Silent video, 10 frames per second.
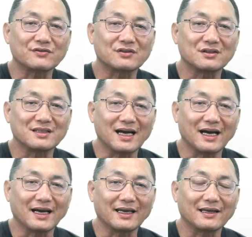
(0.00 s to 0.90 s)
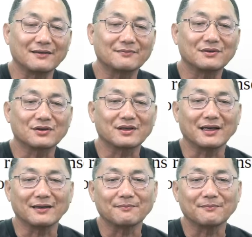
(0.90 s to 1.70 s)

to die. Okay.